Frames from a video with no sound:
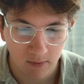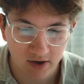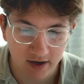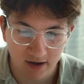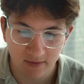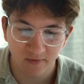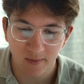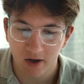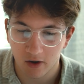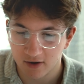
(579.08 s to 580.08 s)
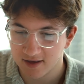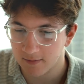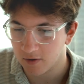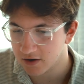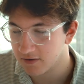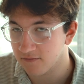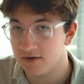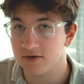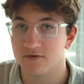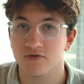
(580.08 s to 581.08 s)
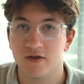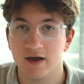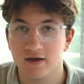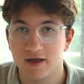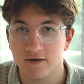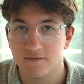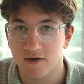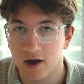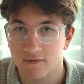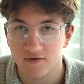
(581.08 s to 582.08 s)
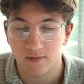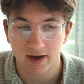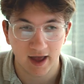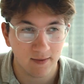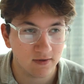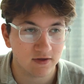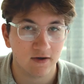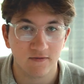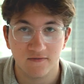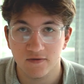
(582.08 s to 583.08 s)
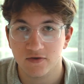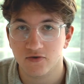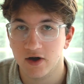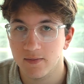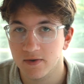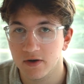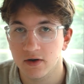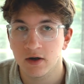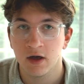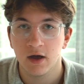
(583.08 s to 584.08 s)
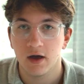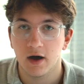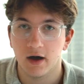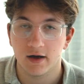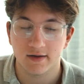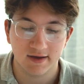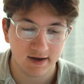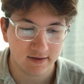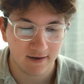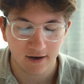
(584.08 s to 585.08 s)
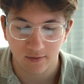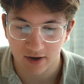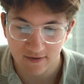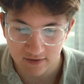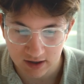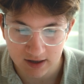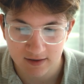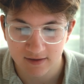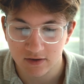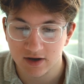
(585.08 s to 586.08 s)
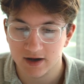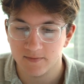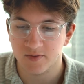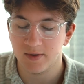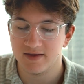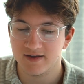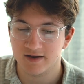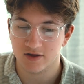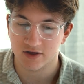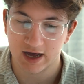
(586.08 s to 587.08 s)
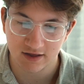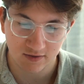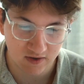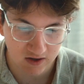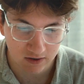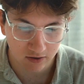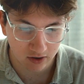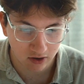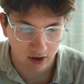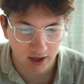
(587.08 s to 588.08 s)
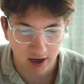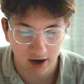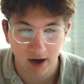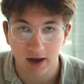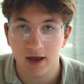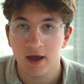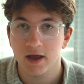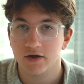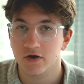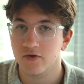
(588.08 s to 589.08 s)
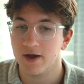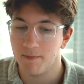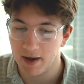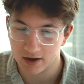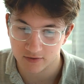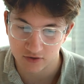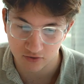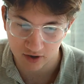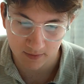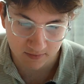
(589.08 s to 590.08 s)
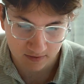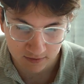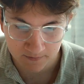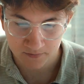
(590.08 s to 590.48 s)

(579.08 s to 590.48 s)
but you can implement all that market research data that you found from like Amazon review scraper, TikTok, whatever it is. You can implement it into ChatGPT or Claude AI to create better scripts